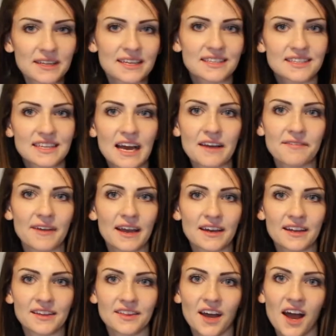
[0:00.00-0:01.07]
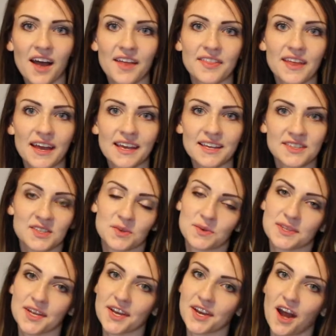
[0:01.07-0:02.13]
this stuff, and I thought that Easter
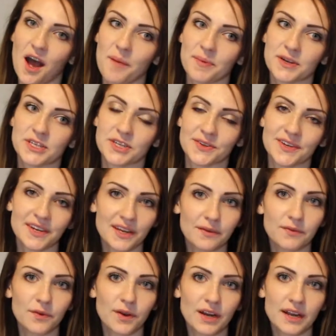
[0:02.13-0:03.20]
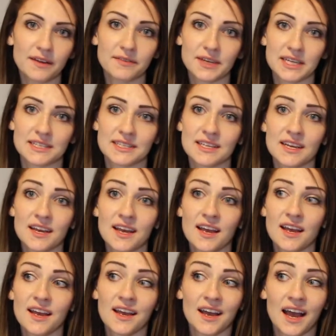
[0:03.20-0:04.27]
was a good opportunity for it because
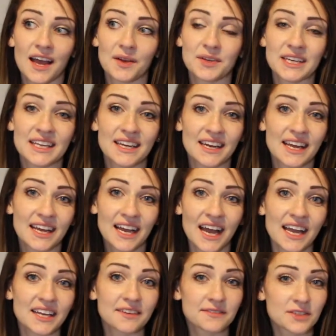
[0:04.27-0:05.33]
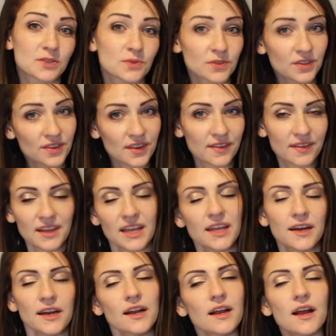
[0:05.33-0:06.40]
I needed it kind of sooner than
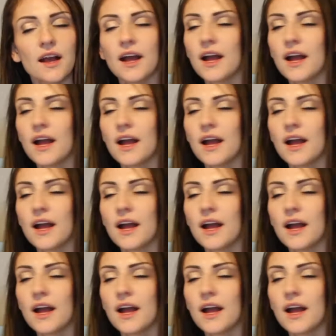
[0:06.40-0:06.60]
later.